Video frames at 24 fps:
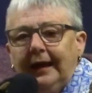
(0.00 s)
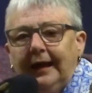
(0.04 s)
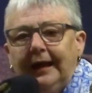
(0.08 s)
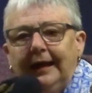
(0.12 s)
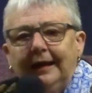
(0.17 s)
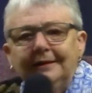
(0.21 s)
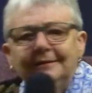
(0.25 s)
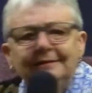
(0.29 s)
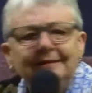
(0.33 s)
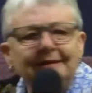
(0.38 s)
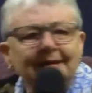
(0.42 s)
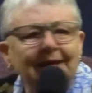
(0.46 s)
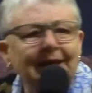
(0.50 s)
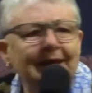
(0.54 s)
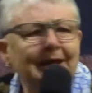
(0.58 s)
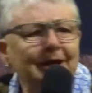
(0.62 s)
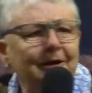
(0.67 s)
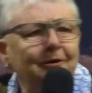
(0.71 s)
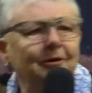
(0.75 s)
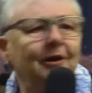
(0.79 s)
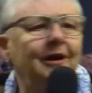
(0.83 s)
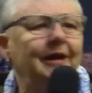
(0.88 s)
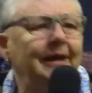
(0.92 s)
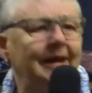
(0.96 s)
And
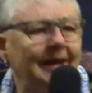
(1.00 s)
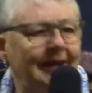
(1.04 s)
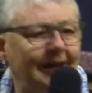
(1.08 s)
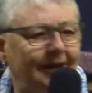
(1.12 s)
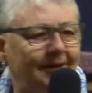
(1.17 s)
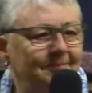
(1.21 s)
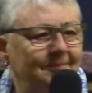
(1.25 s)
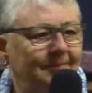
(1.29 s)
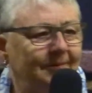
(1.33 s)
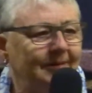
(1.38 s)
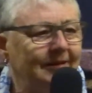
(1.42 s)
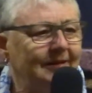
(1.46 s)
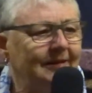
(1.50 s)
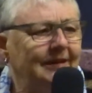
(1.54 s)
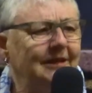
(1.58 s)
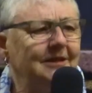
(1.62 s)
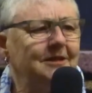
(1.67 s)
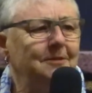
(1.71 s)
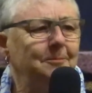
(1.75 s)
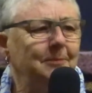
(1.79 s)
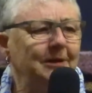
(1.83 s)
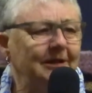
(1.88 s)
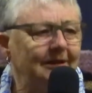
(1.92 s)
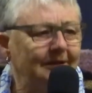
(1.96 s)
here I am
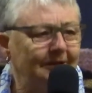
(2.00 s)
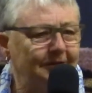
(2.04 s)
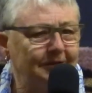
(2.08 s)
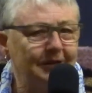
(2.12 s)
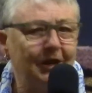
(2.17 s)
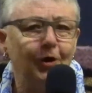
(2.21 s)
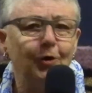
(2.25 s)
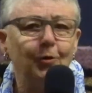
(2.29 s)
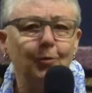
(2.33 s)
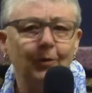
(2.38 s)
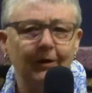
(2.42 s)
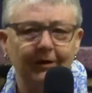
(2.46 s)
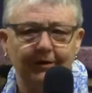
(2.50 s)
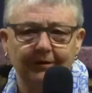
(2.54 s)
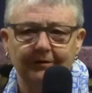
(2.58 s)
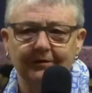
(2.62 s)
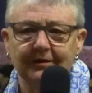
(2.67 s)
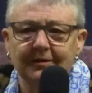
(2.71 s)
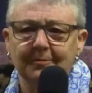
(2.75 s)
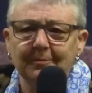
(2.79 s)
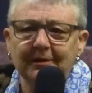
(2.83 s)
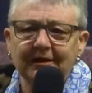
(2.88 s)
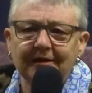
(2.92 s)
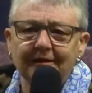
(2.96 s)
in the middle of
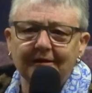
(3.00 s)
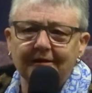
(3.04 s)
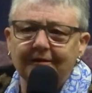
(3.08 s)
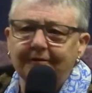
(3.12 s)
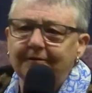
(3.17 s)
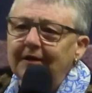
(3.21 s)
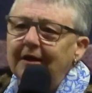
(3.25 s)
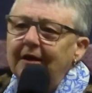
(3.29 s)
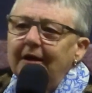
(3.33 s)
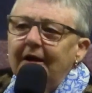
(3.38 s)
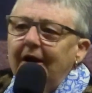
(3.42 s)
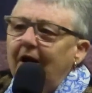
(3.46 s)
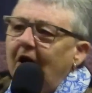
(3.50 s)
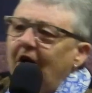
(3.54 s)
nowhere, in the middle of